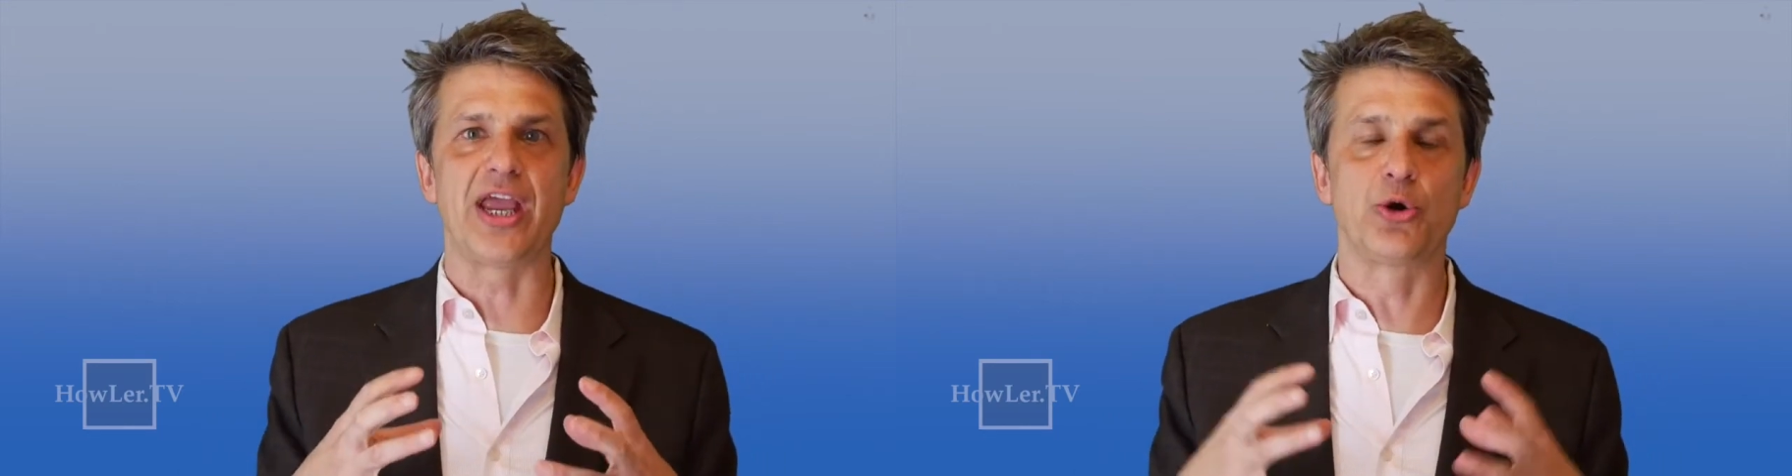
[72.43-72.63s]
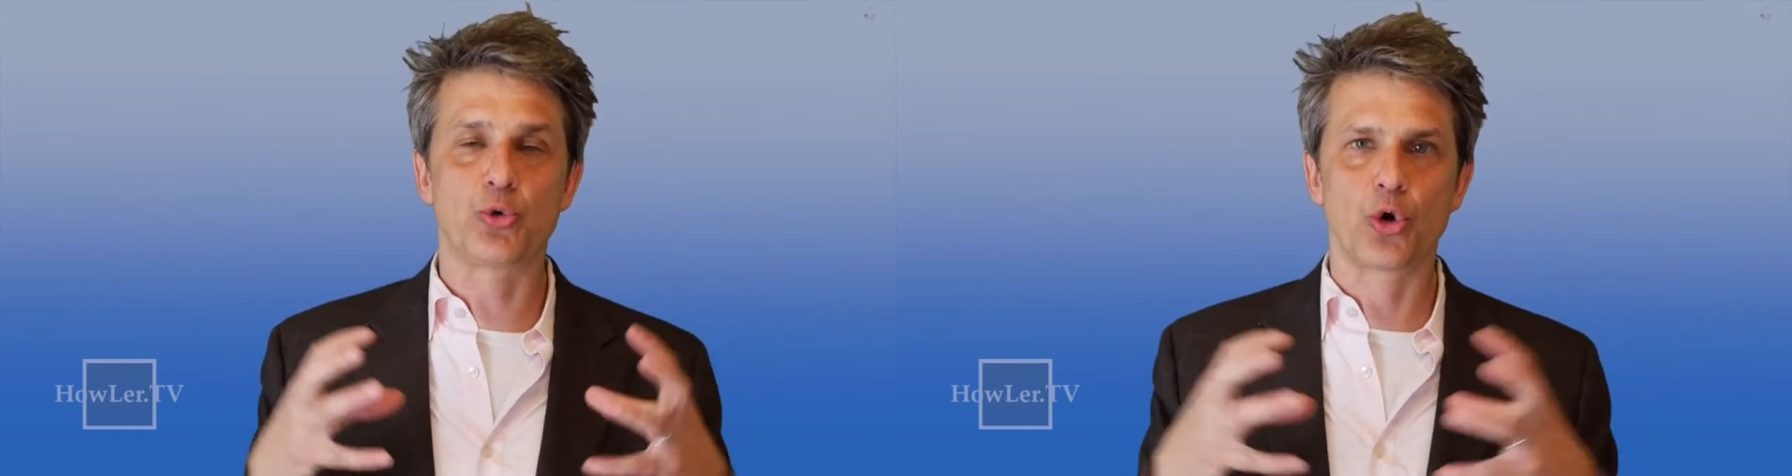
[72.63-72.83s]

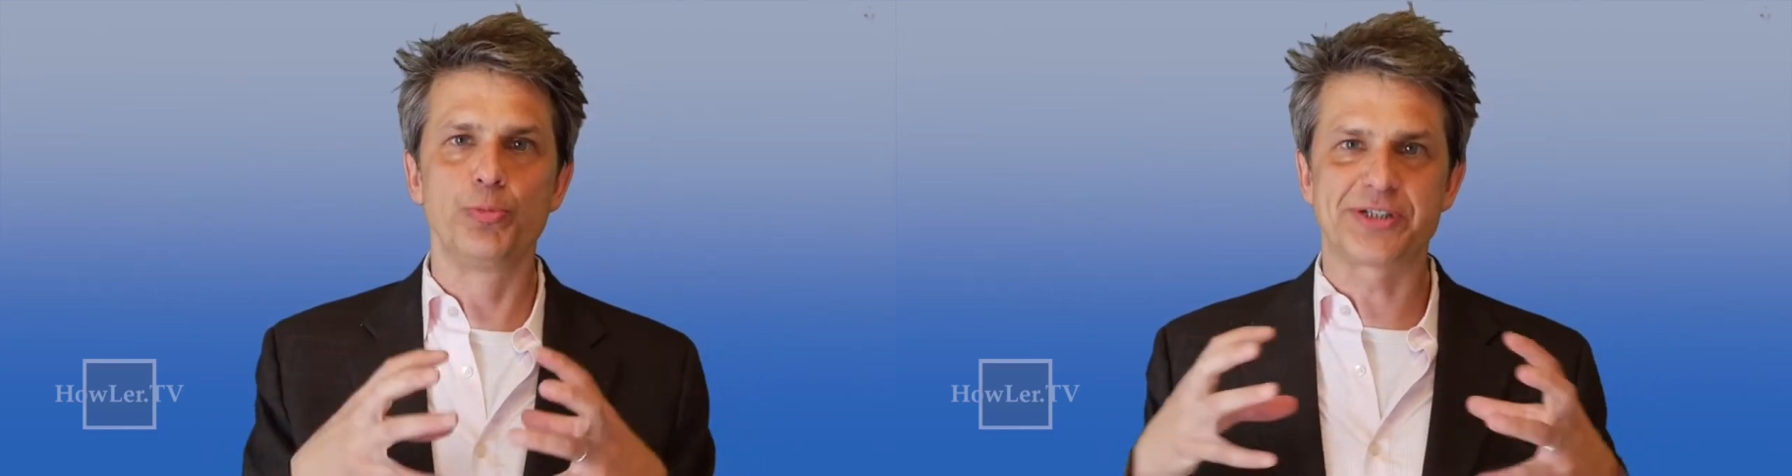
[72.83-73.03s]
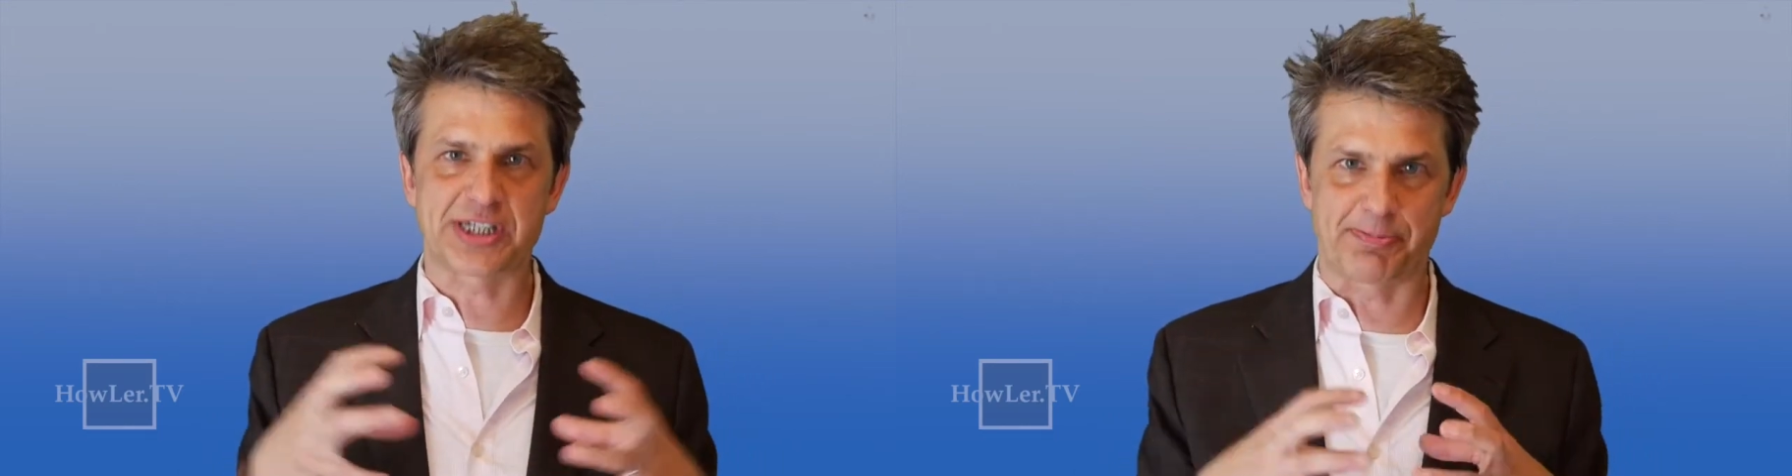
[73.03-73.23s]
a
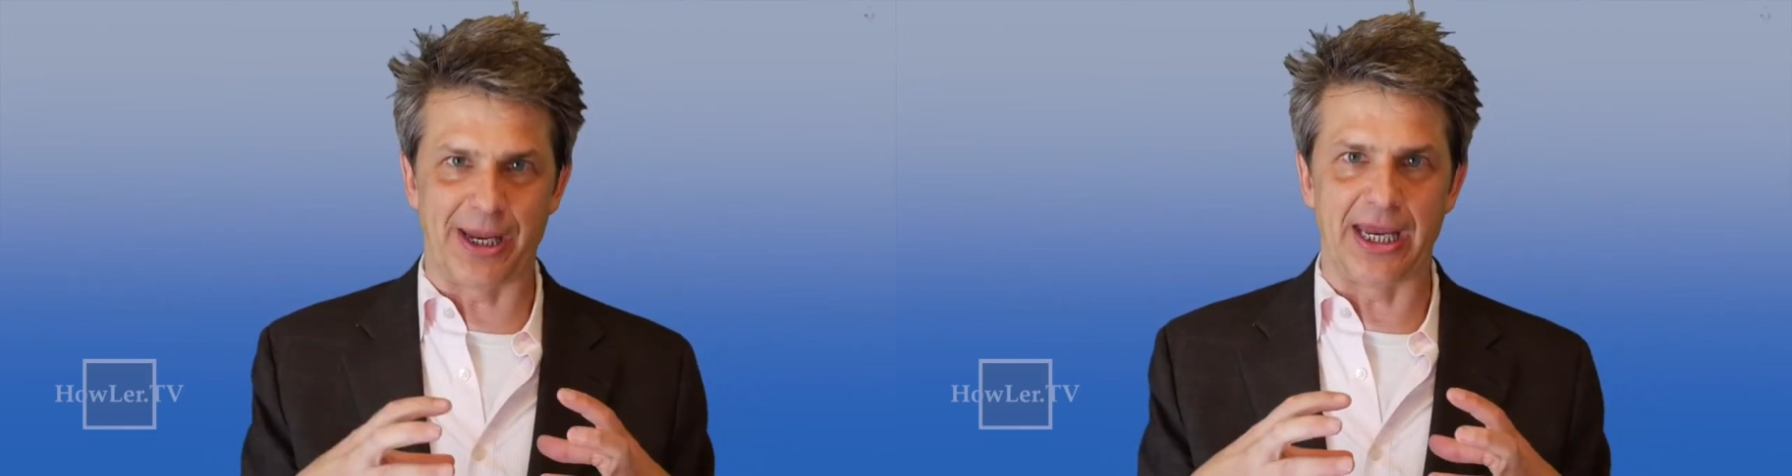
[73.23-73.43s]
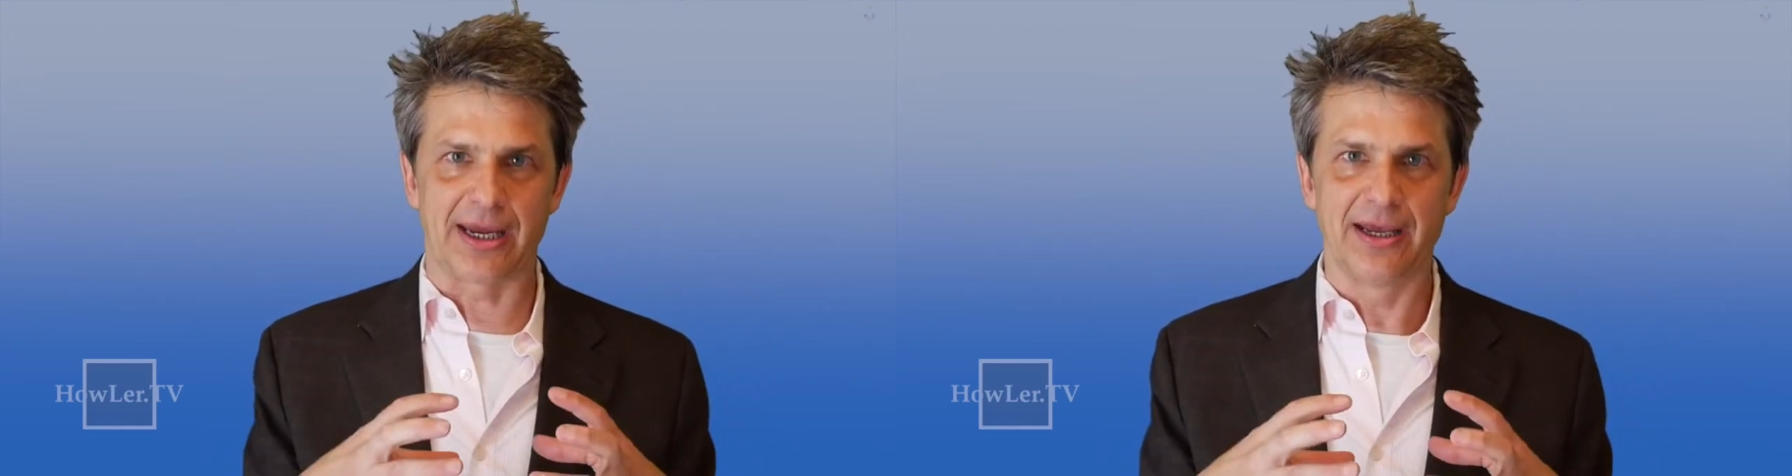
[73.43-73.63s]
group
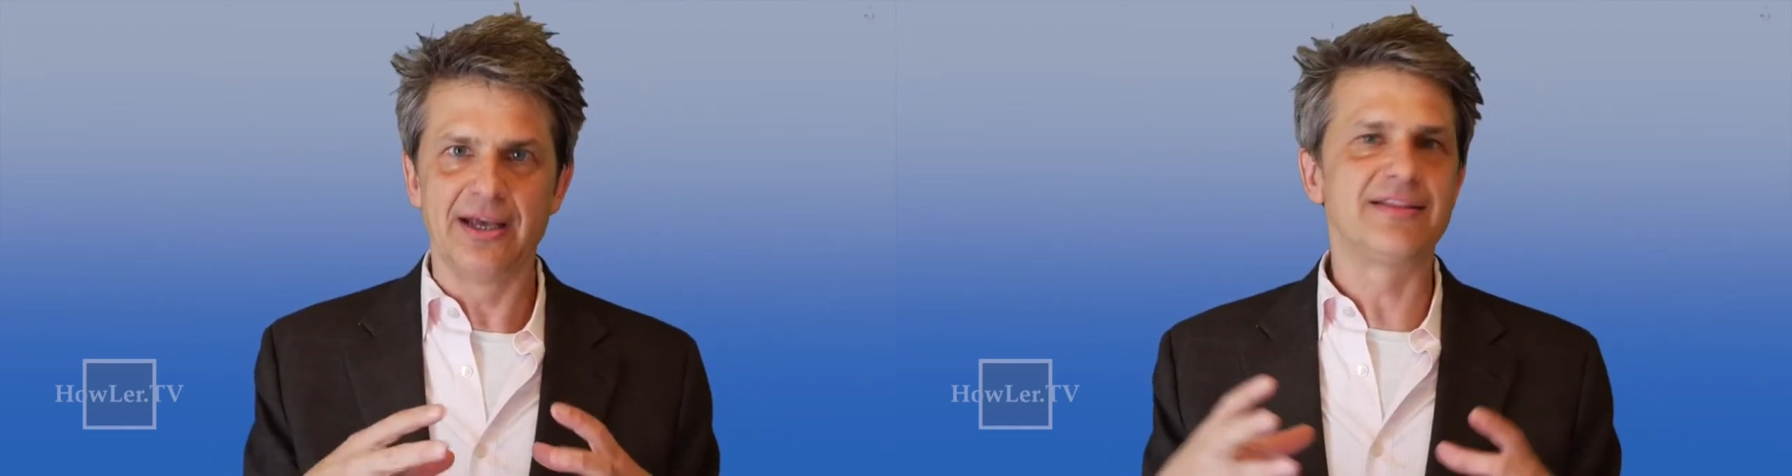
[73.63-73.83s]
speak